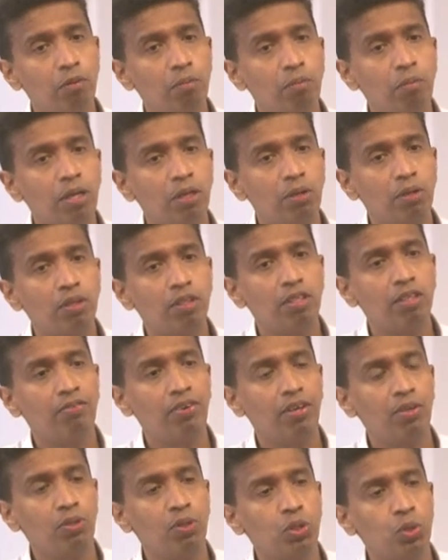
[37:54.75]
but
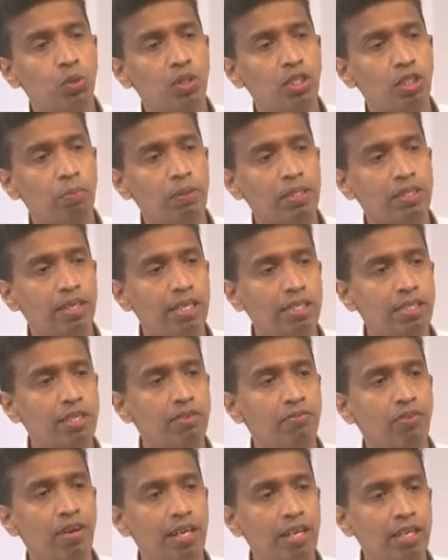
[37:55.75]
those who are specialized in
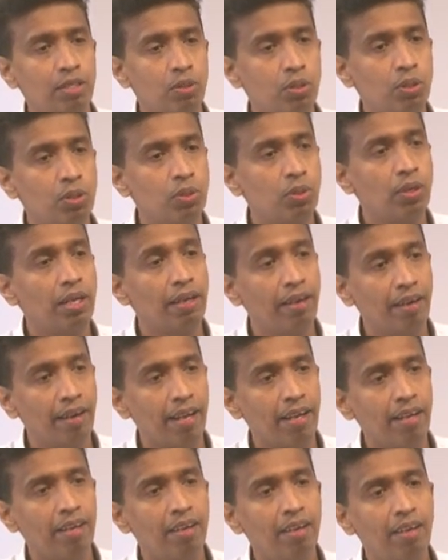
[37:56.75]
finance will also
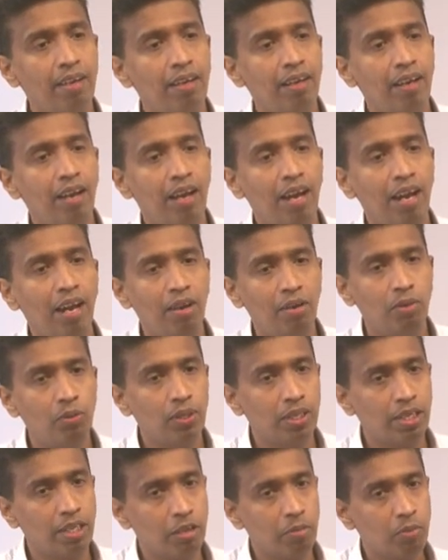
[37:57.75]
interact, and your
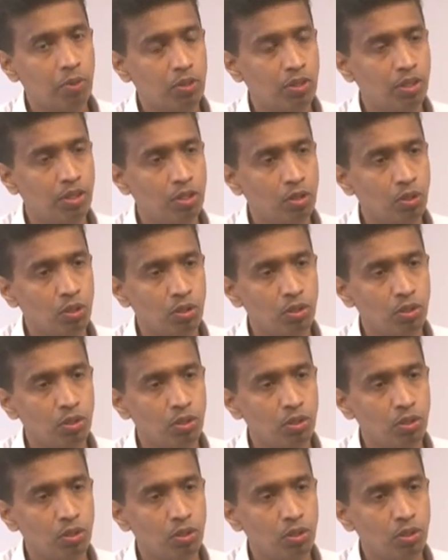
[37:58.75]
contribution is also